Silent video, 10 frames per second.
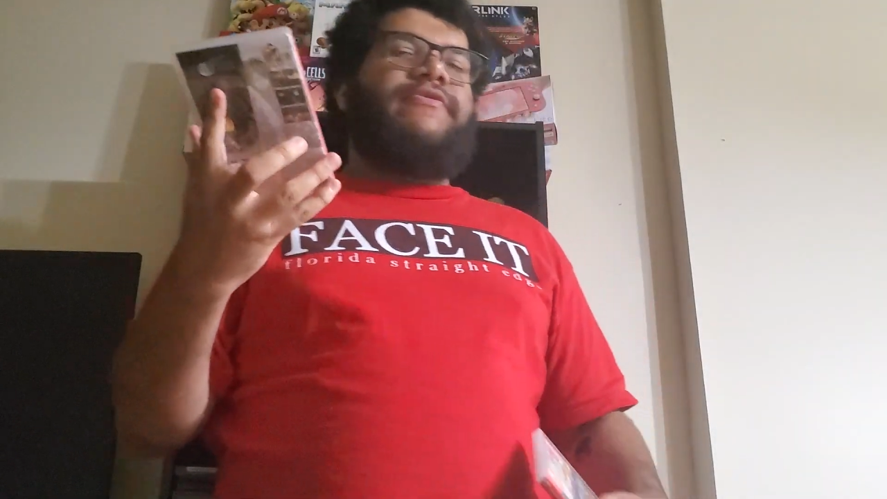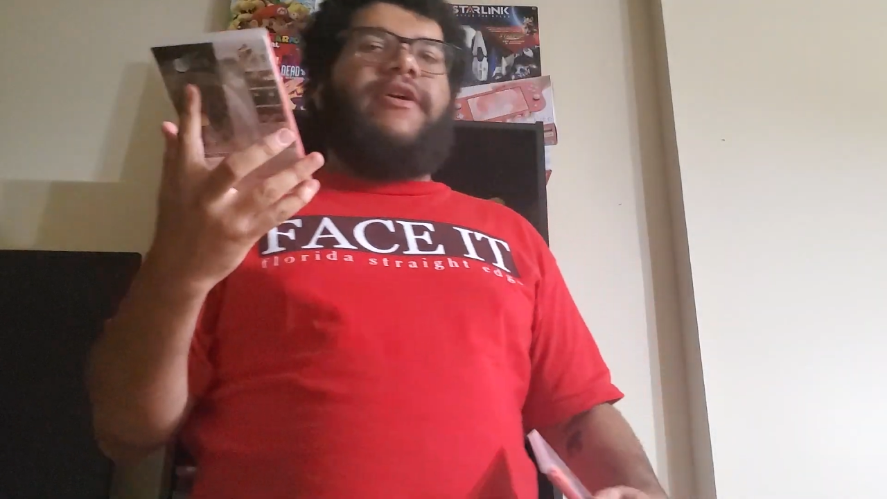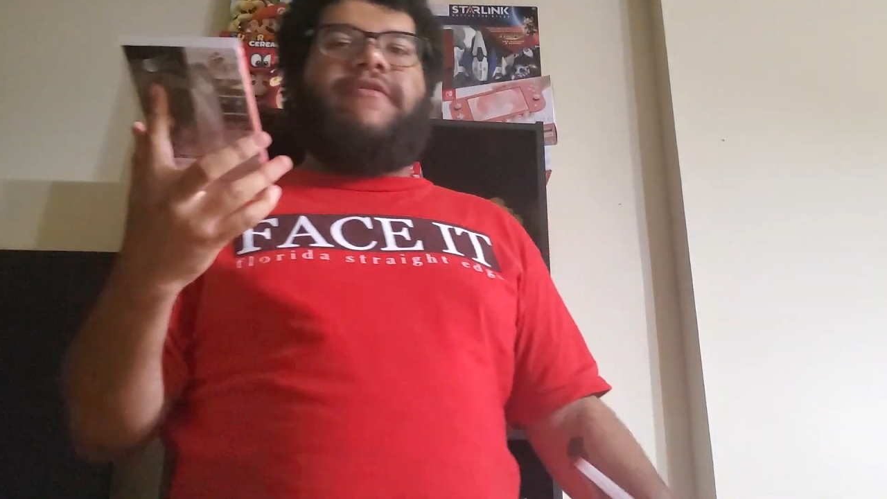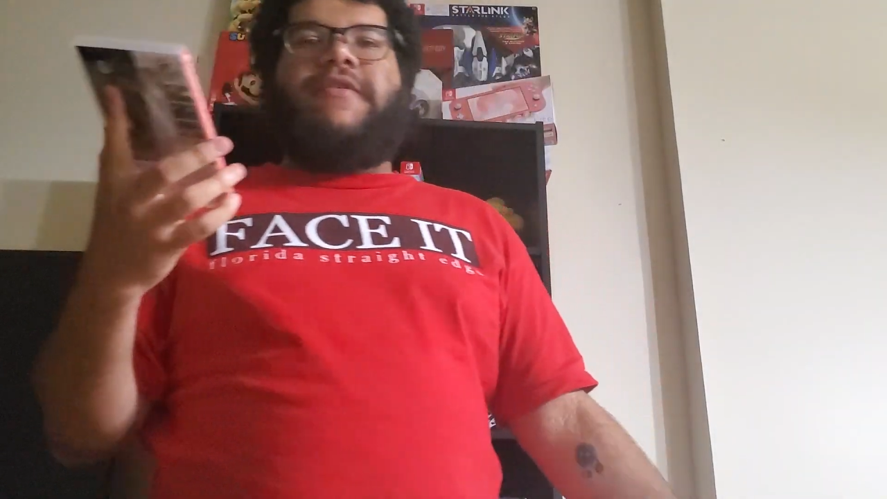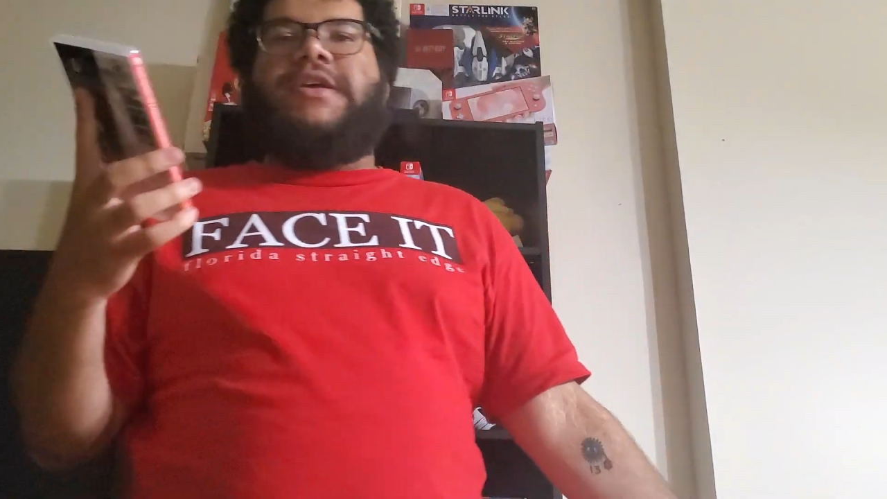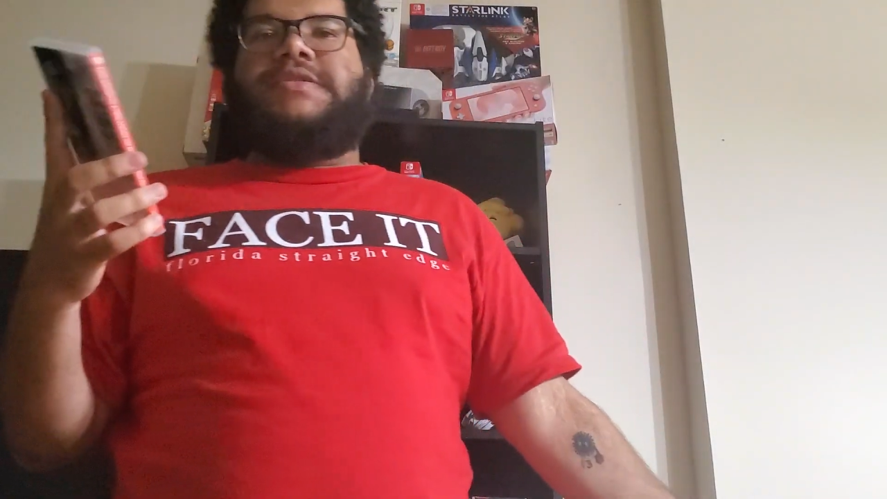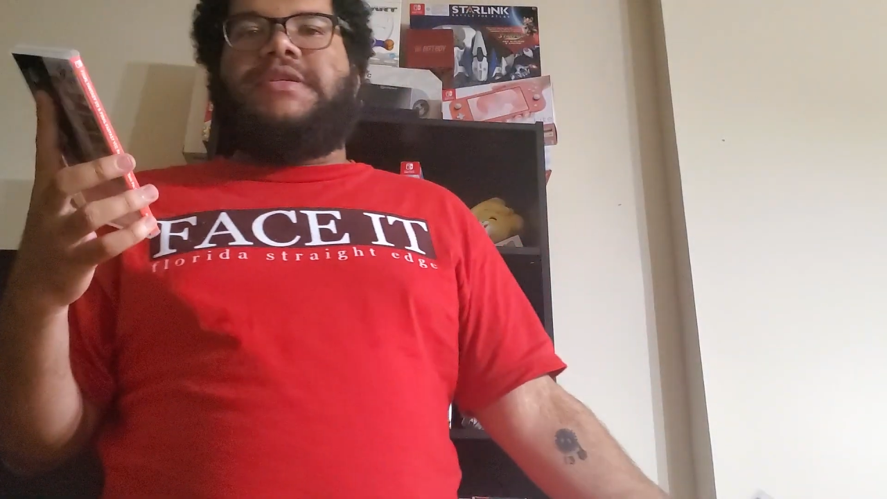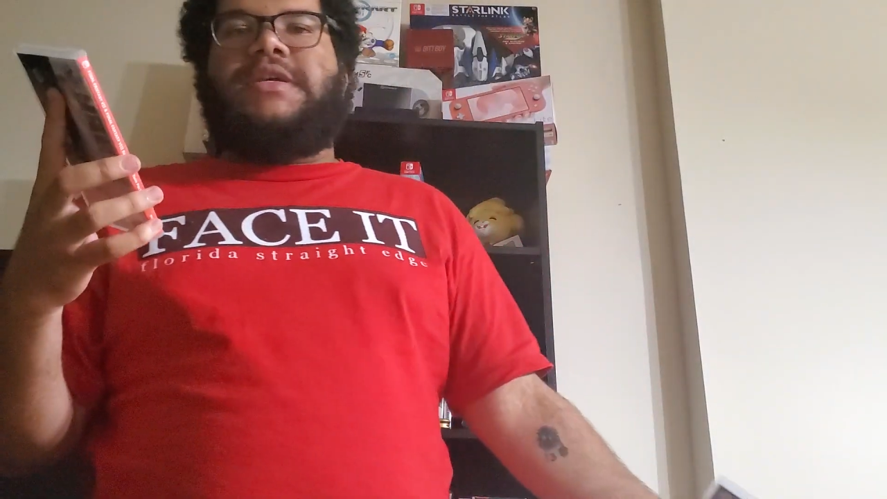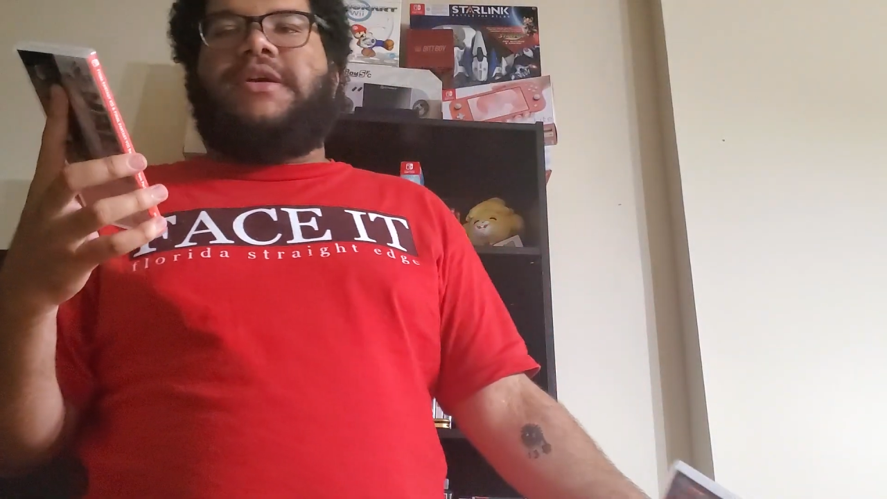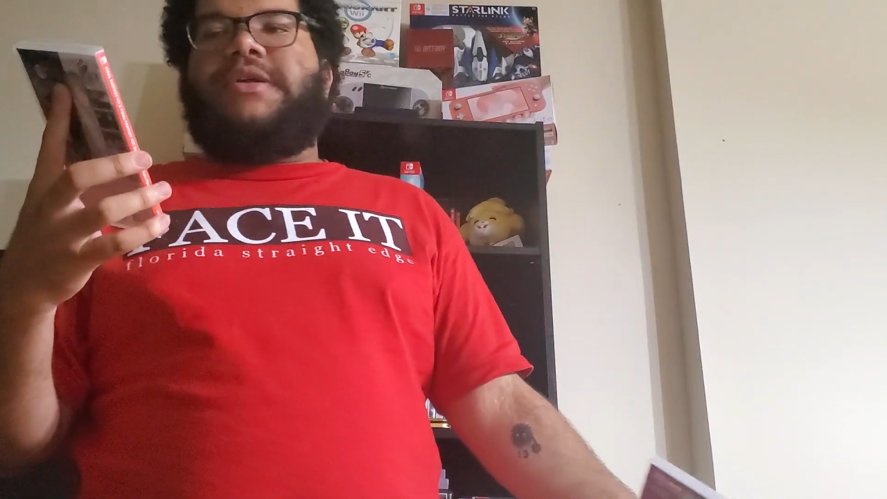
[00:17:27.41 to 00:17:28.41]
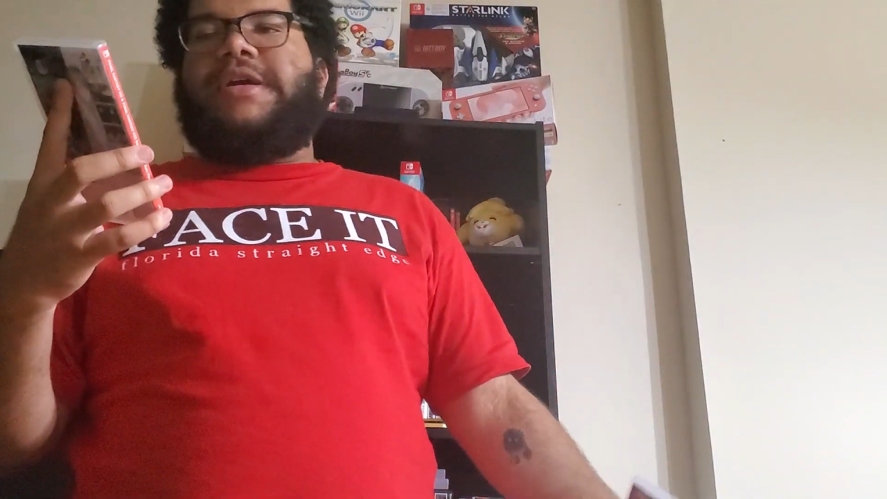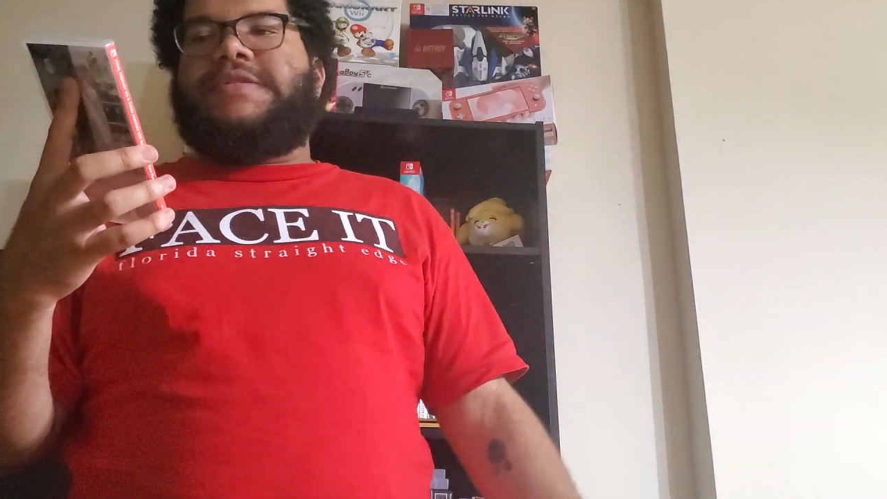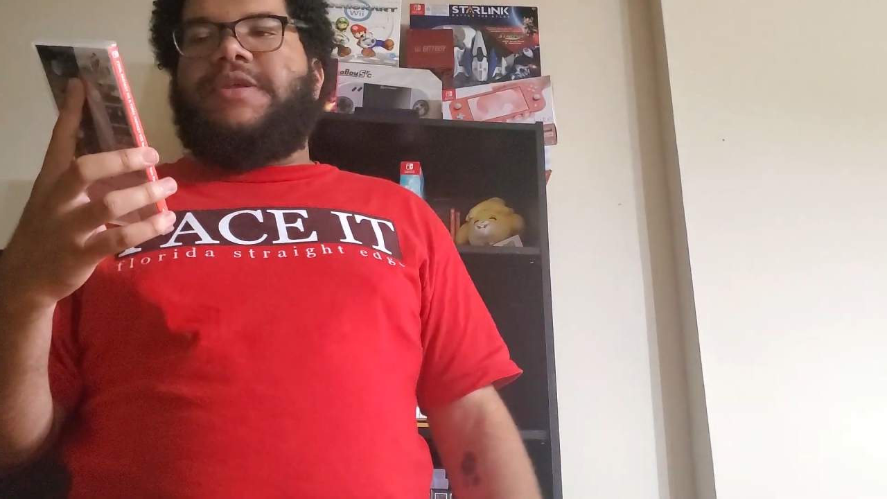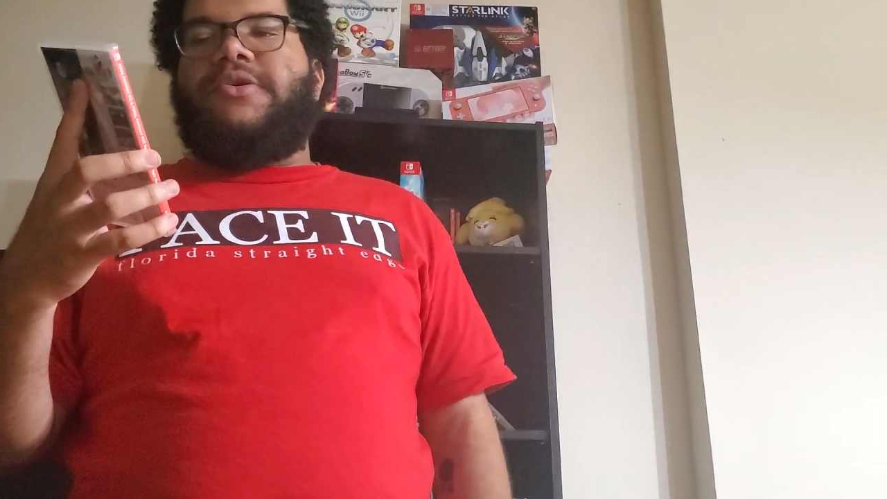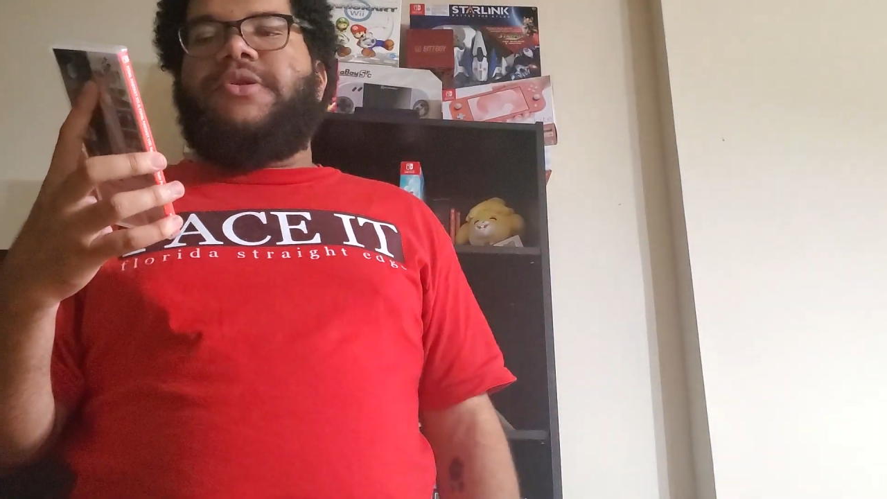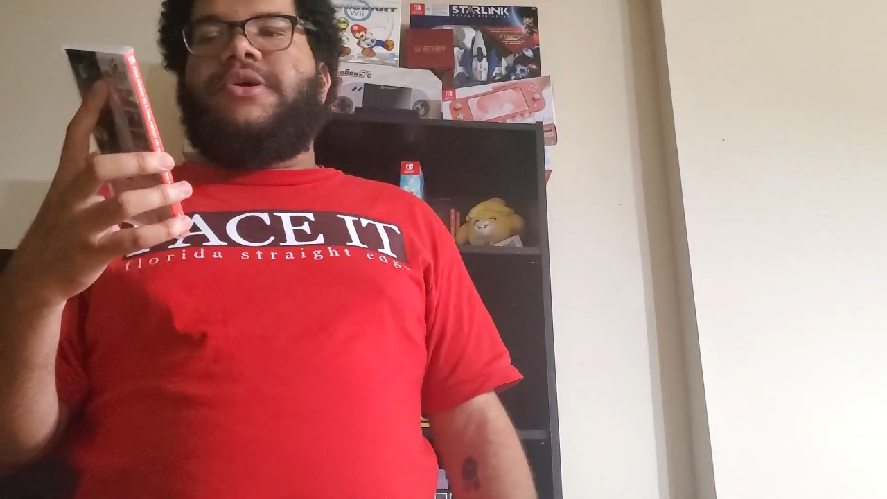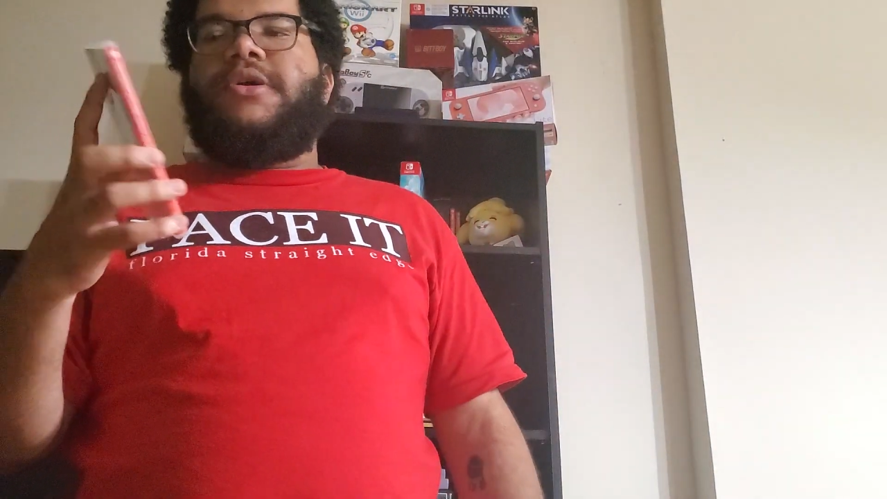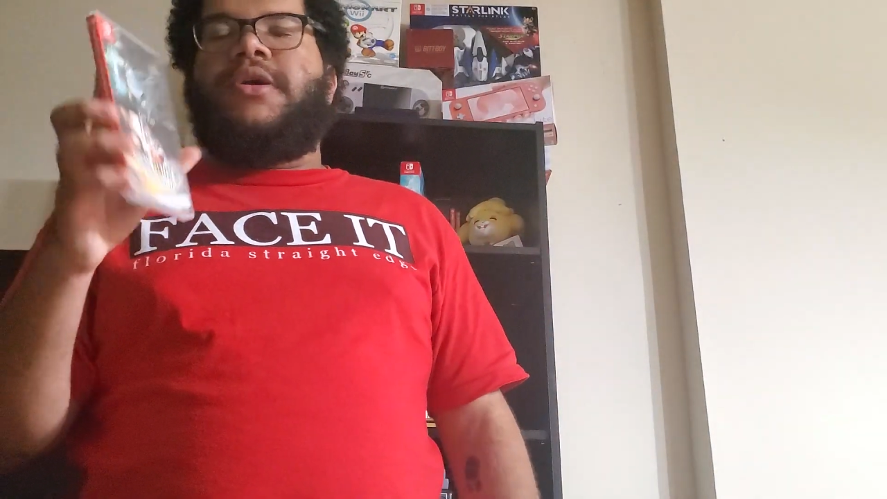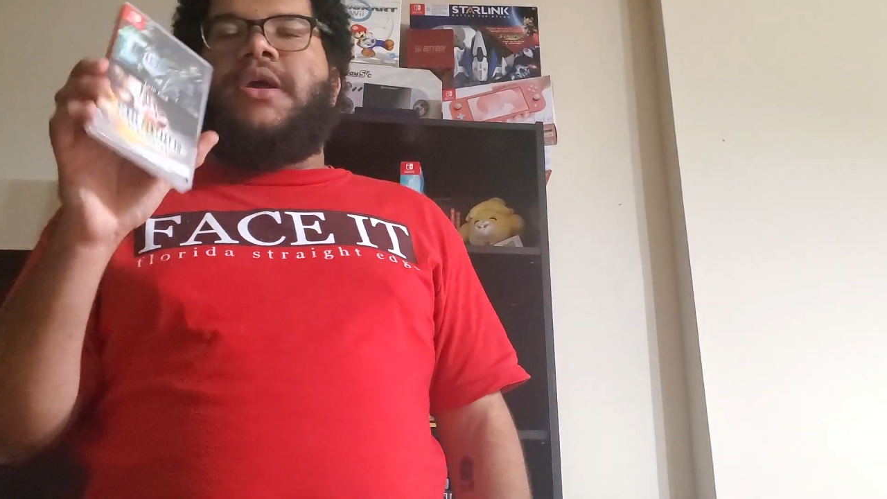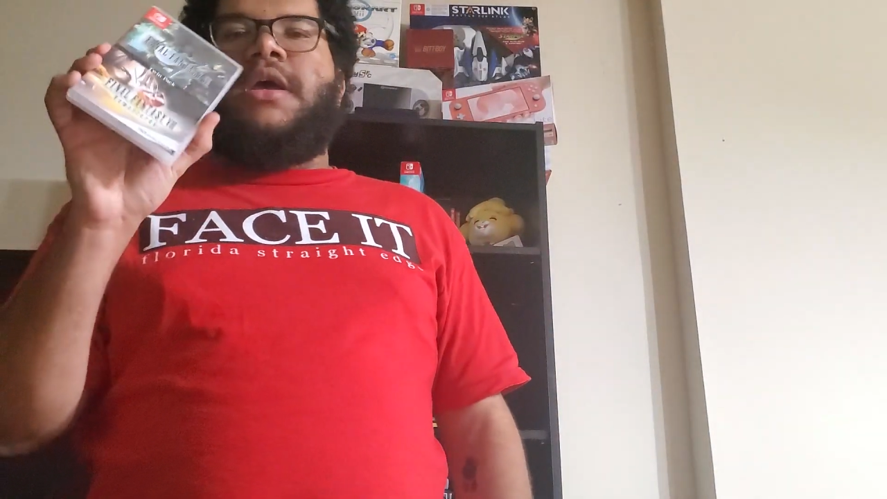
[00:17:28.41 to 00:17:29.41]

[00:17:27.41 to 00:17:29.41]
Final Fantasy kick, like I said earlier,